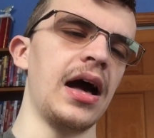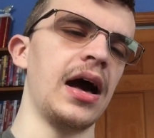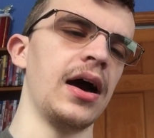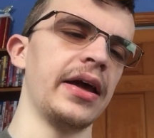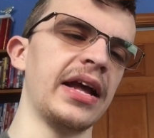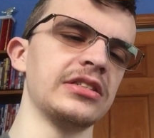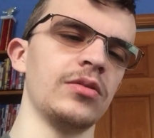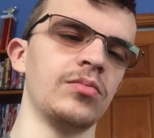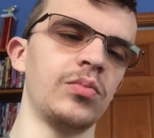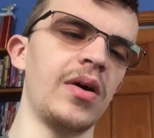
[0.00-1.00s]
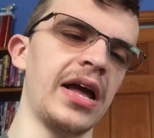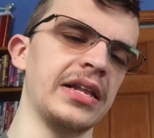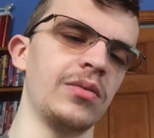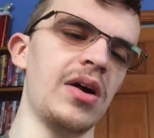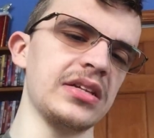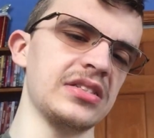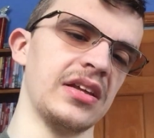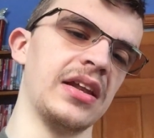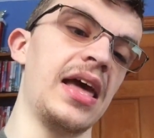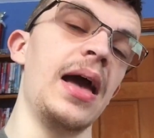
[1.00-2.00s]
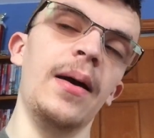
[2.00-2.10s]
Andy Watson.